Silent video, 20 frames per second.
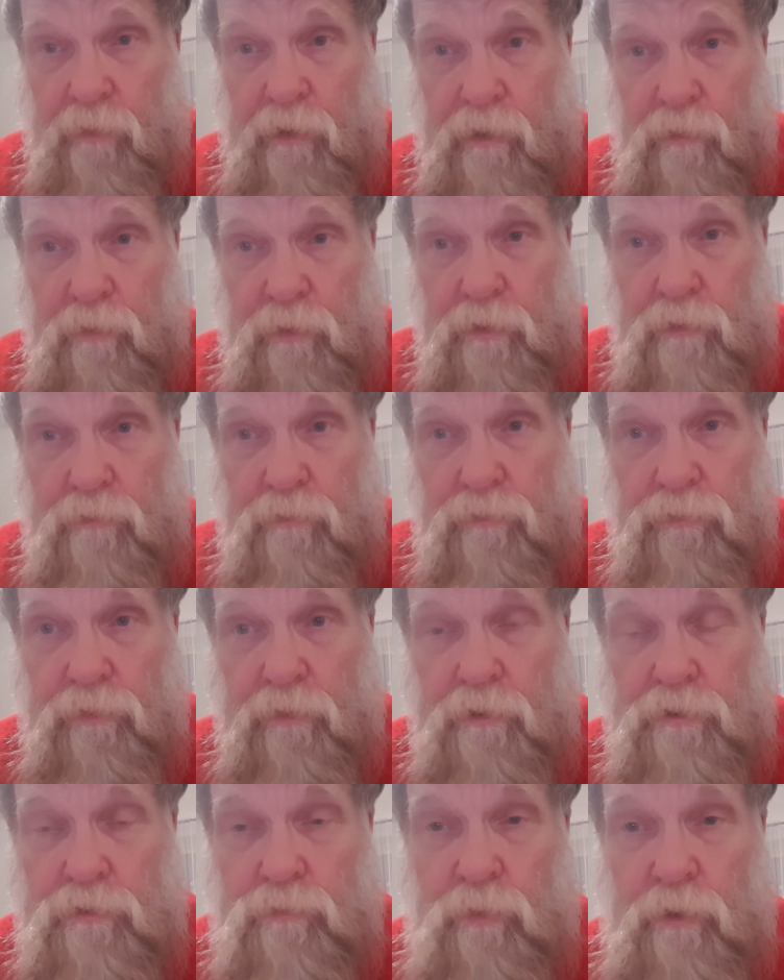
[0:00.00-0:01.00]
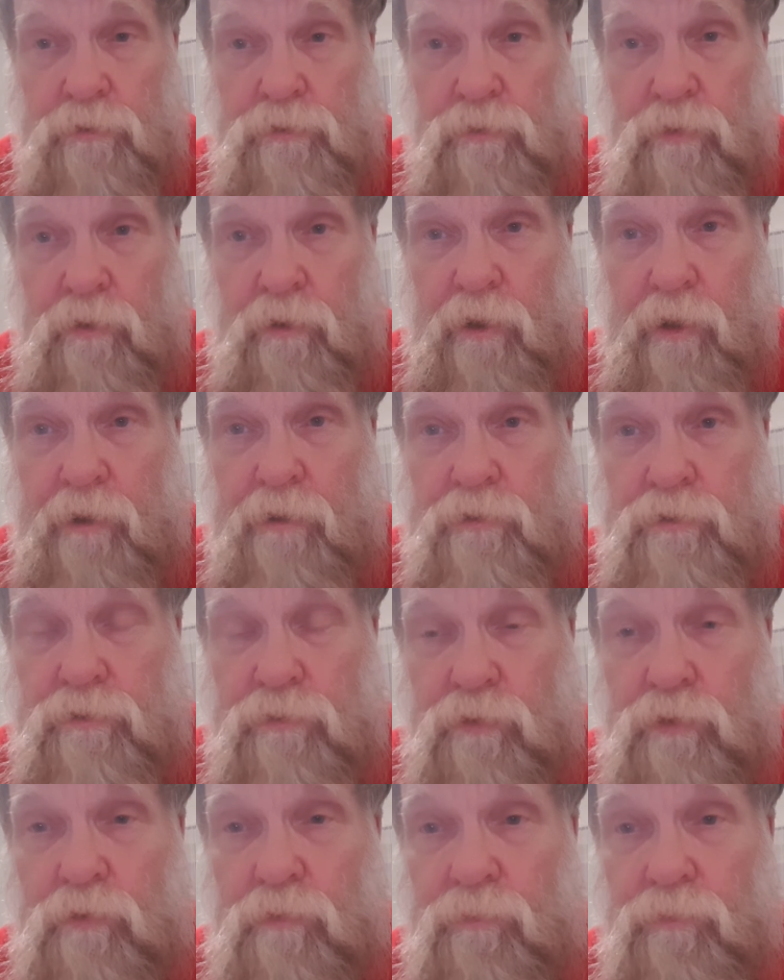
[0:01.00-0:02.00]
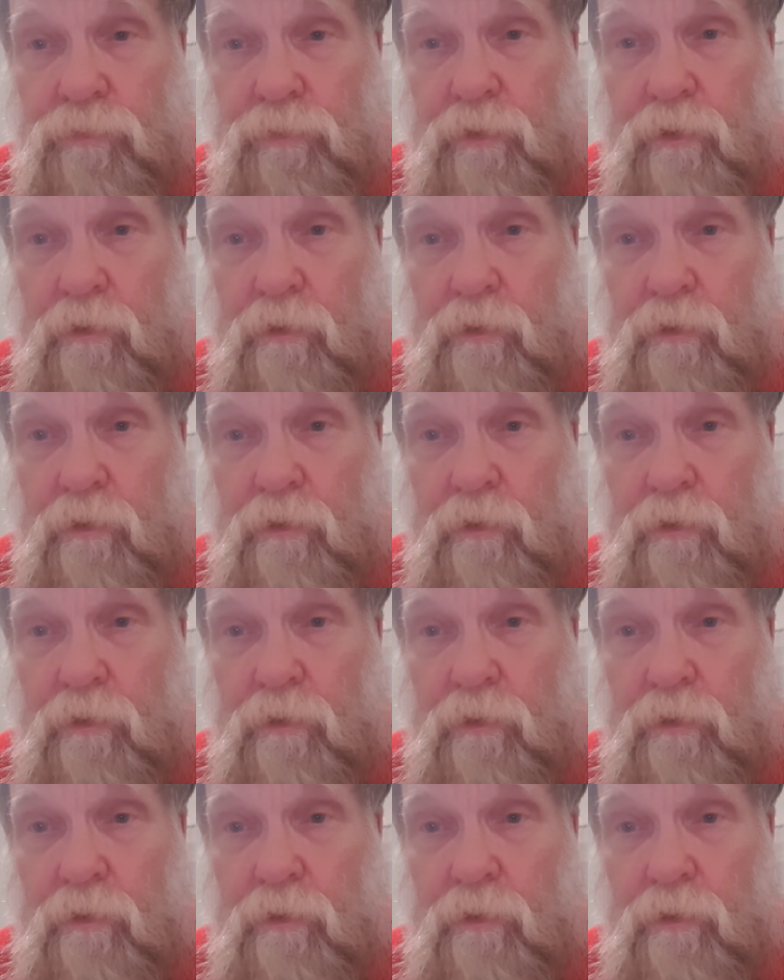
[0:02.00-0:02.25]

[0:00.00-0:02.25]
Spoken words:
Right? This is what's going to get us through.